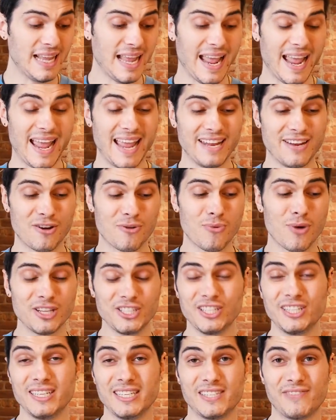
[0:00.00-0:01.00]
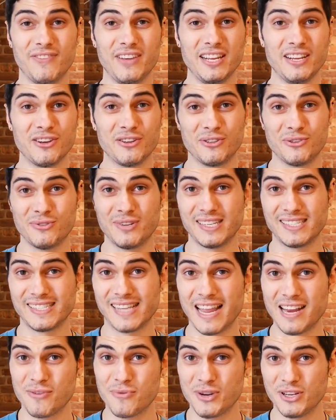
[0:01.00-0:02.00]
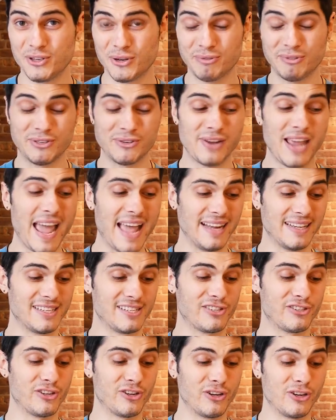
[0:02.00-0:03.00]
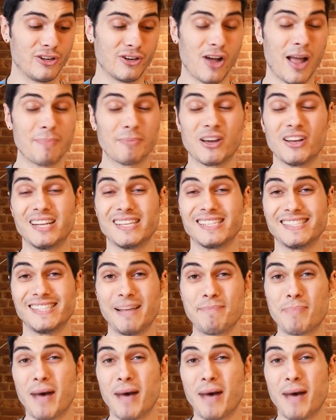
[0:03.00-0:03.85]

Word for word: and you're watching this video to decide which one to get, so I'm gonna step